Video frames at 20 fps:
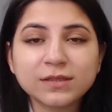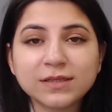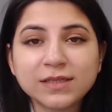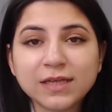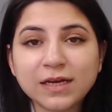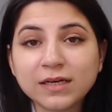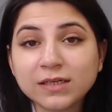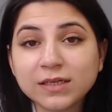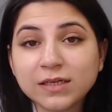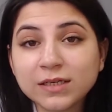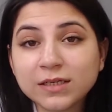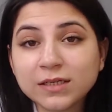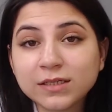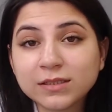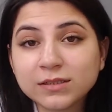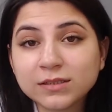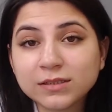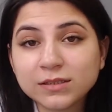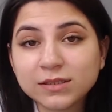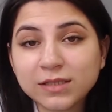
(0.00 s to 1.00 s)

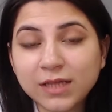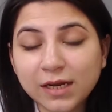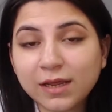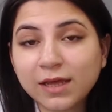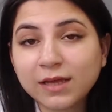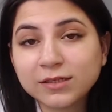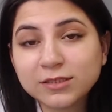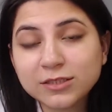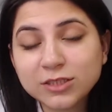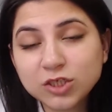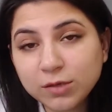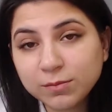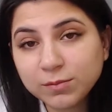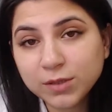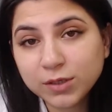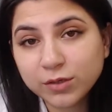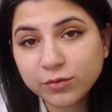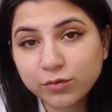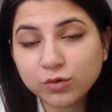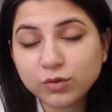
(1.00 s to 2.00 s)
that can
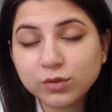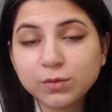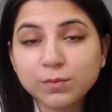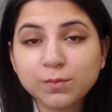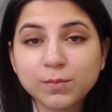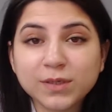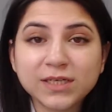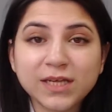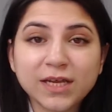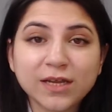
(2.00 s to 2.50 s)
stop the growth but